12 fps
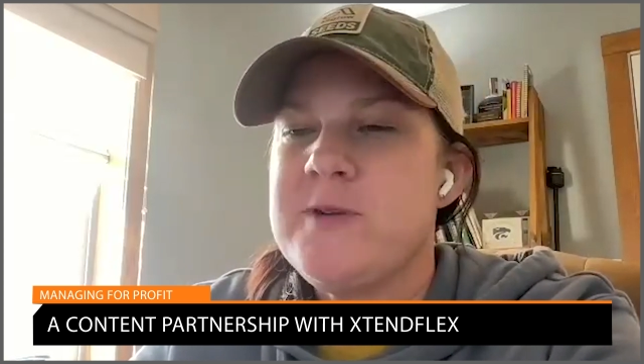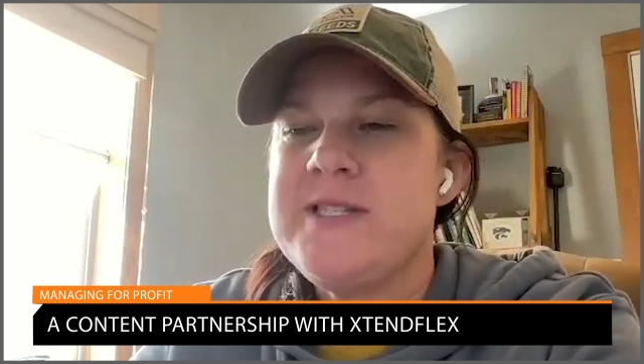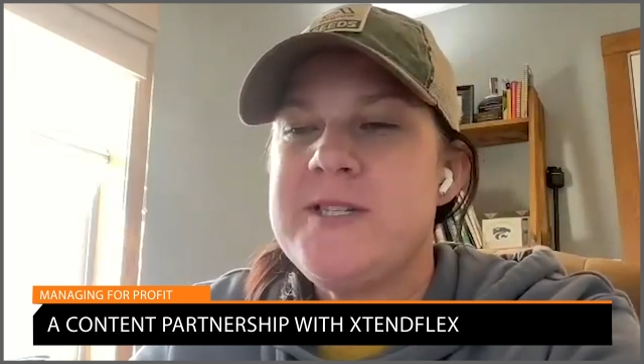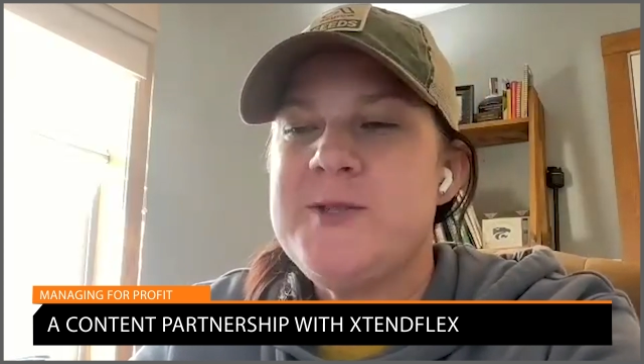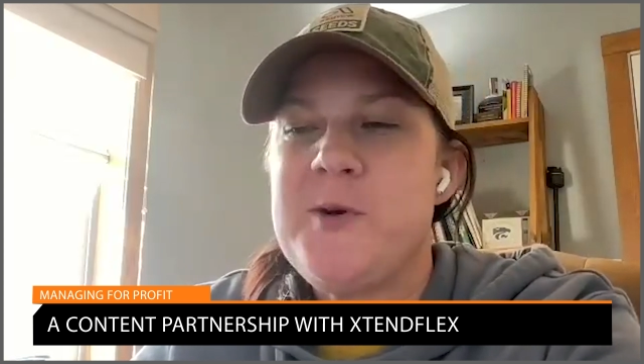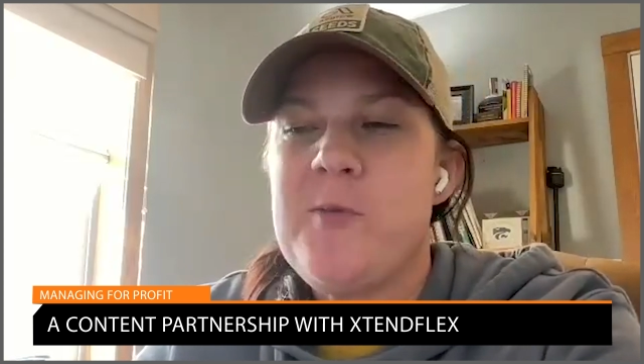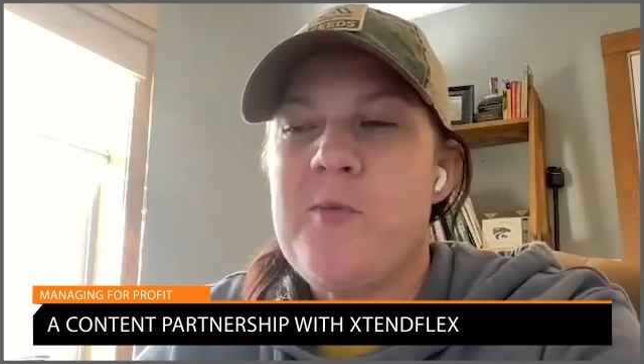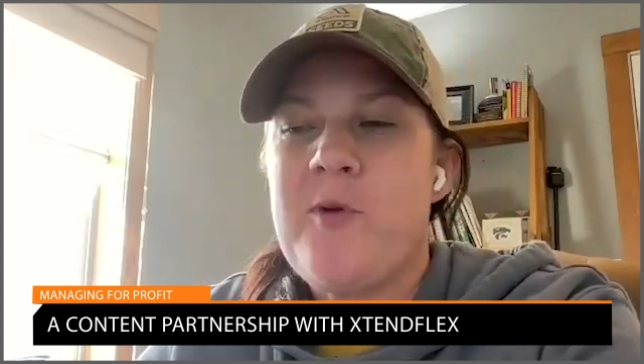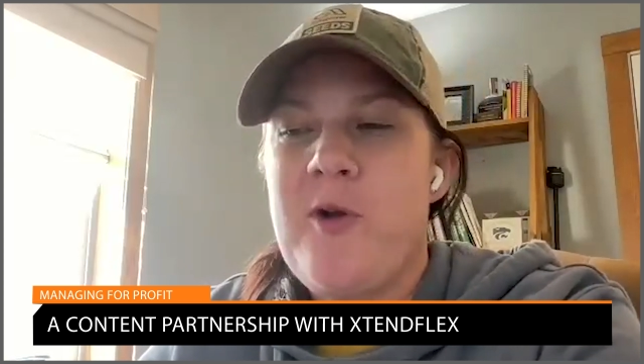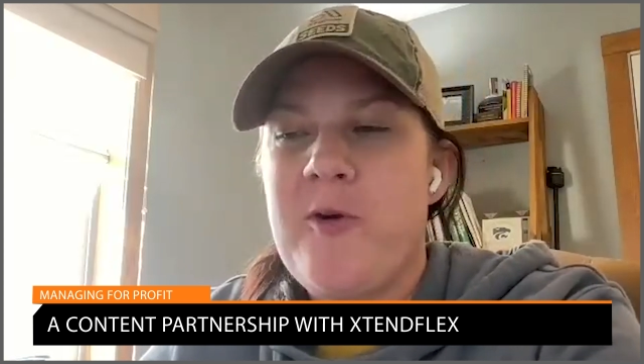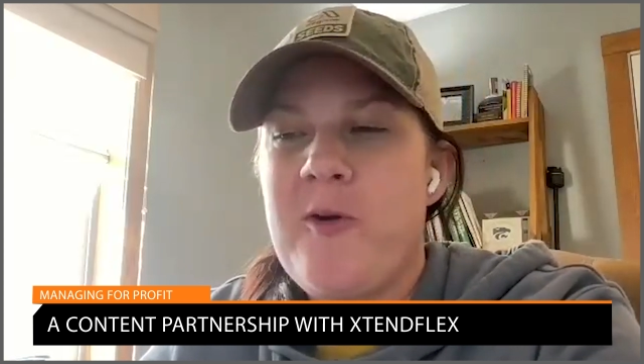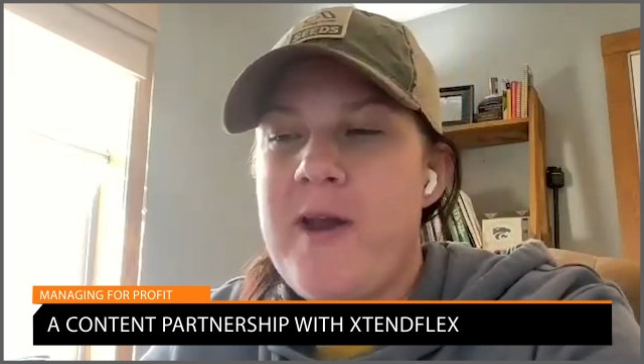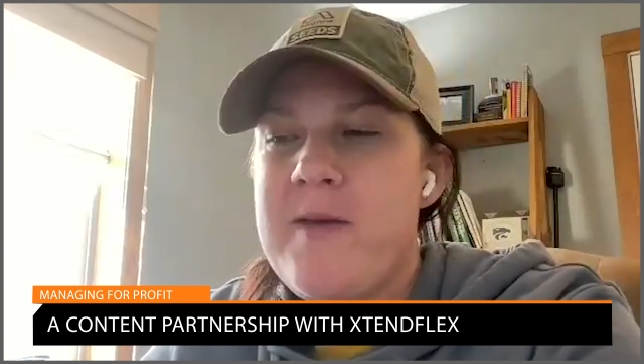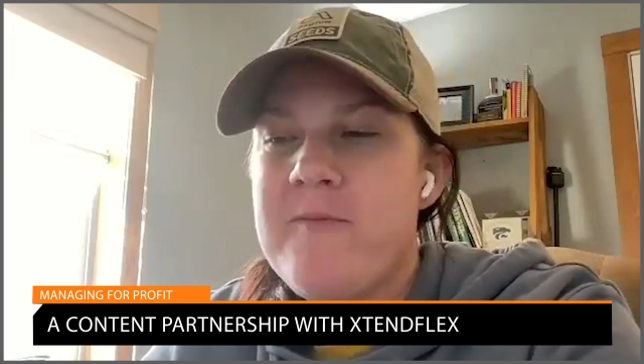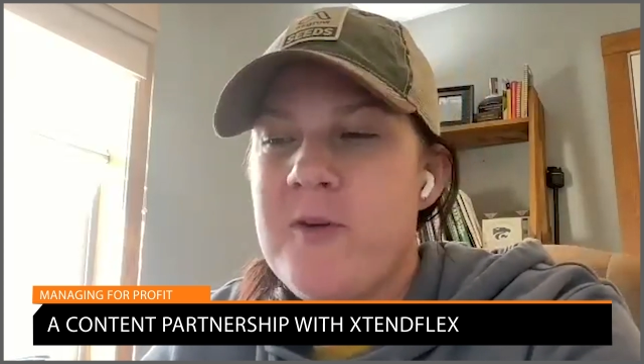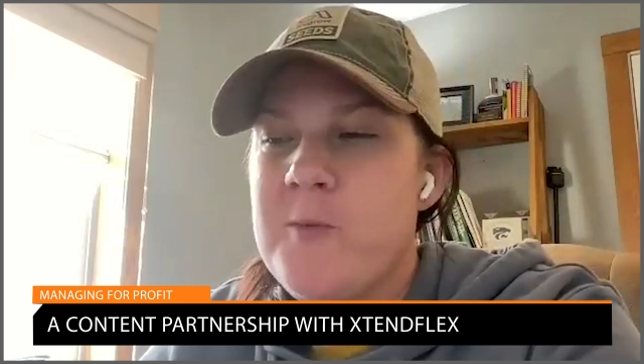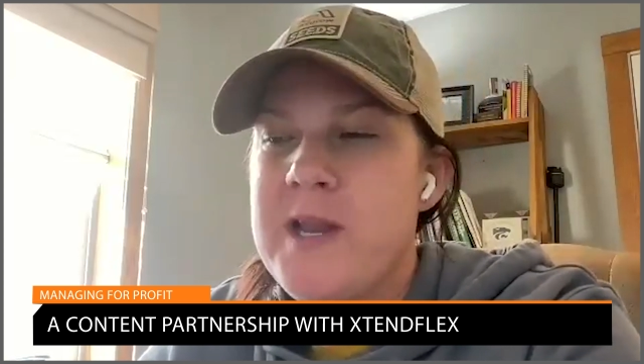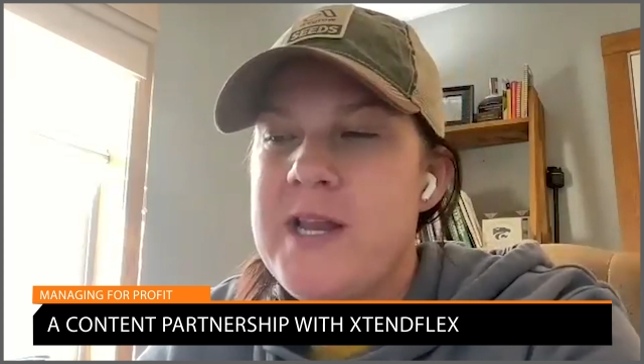residual program
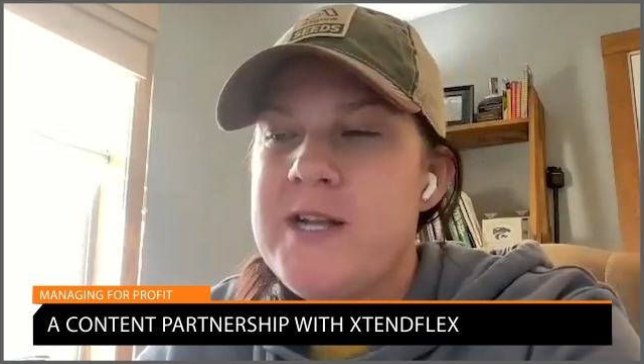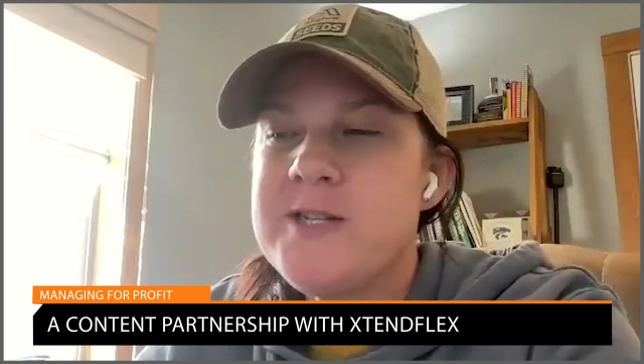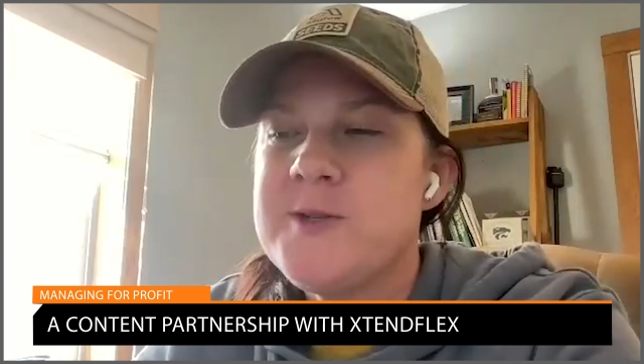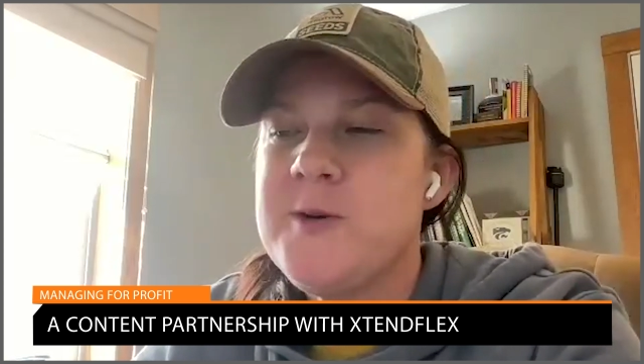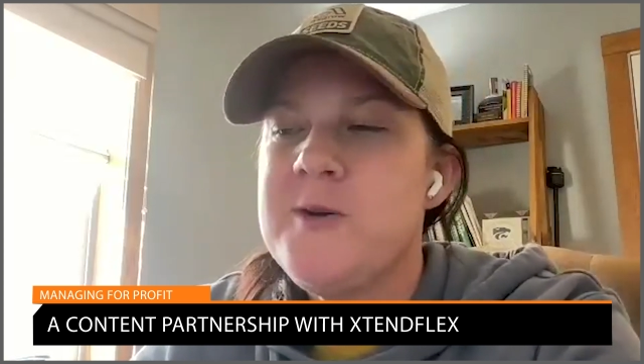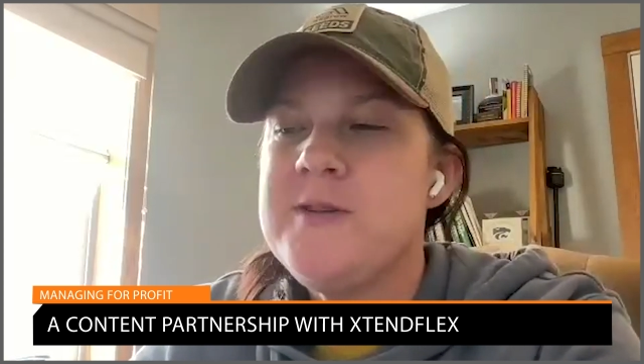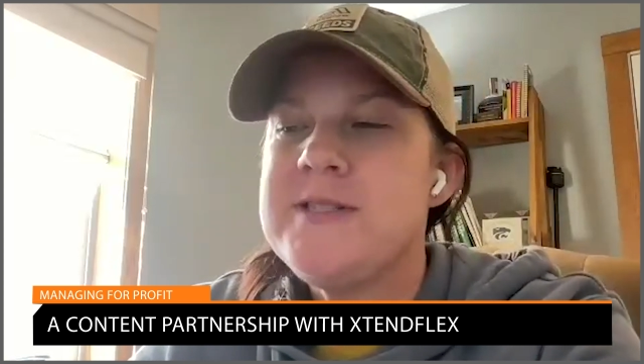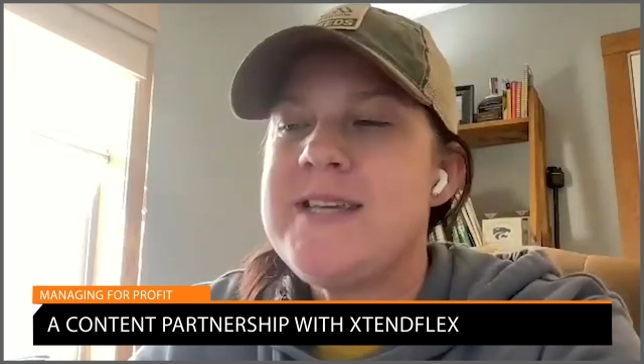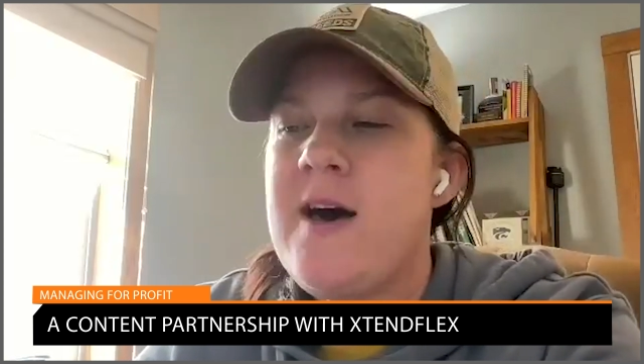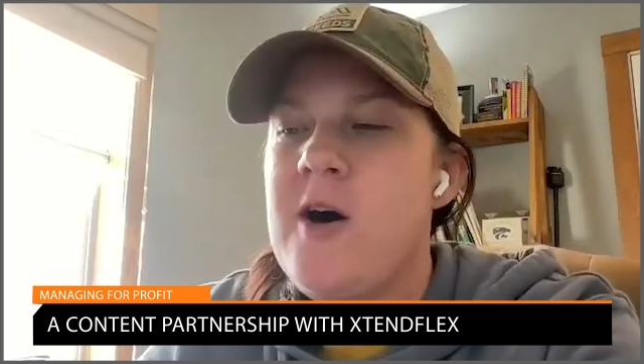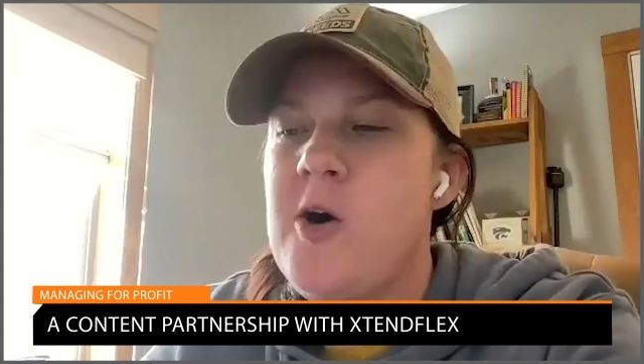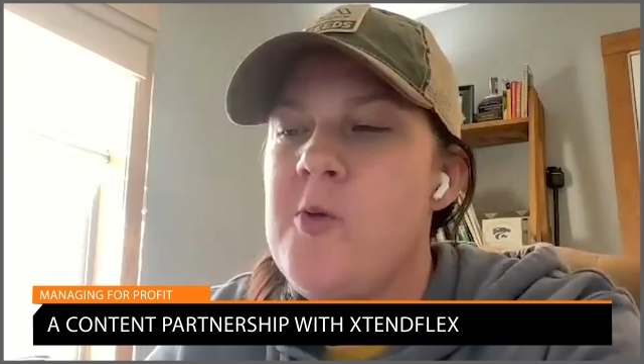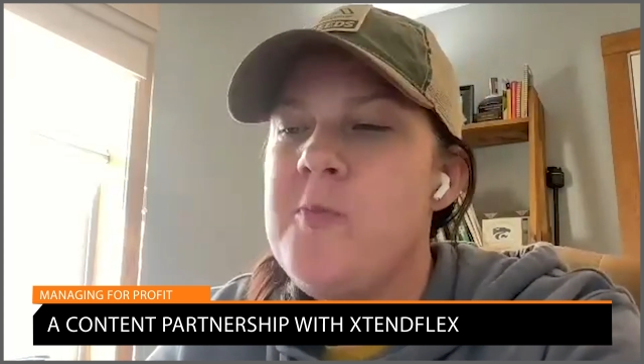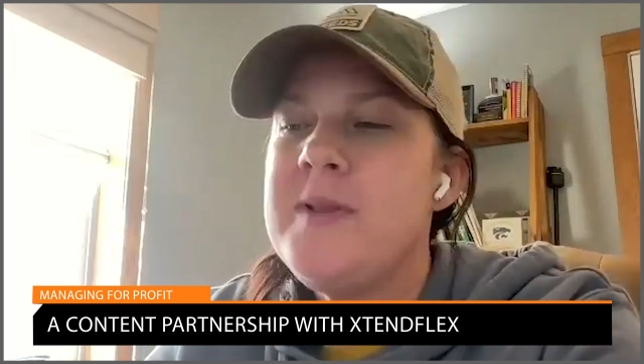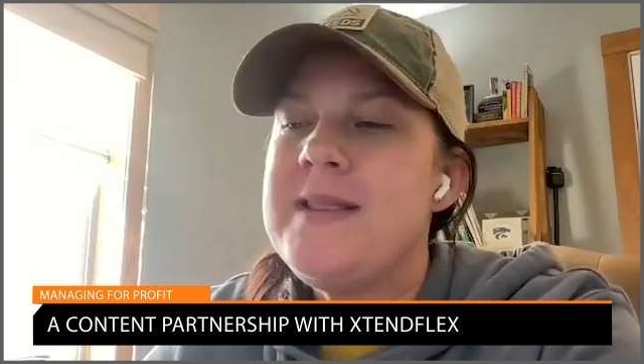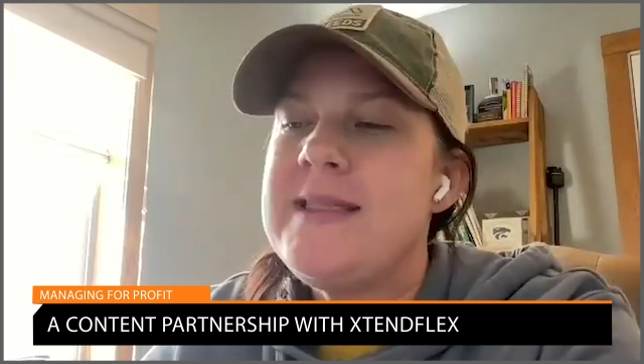for weed control to help